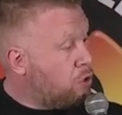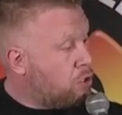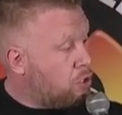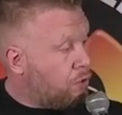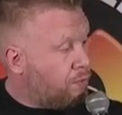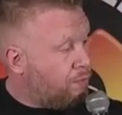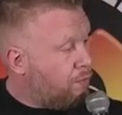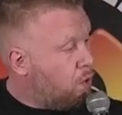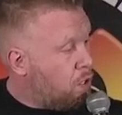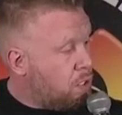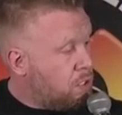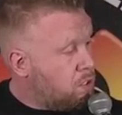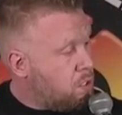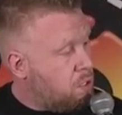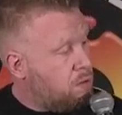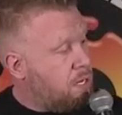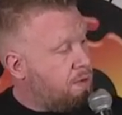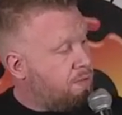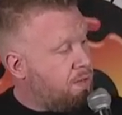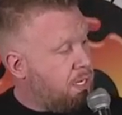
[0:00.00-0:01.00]
just fucking
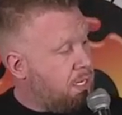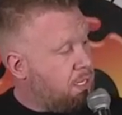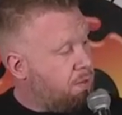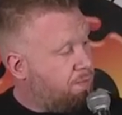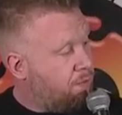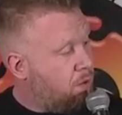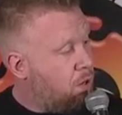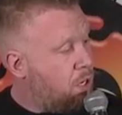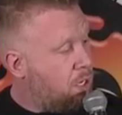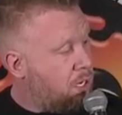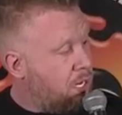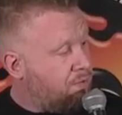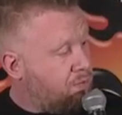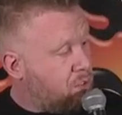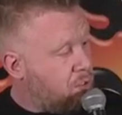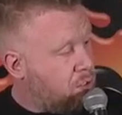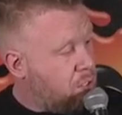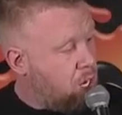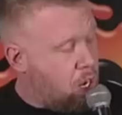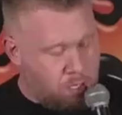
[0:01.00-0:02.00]
don't even need a forklift
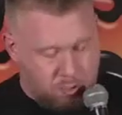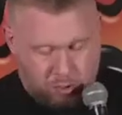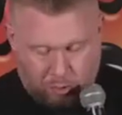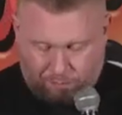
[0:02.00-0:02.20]
or nothing.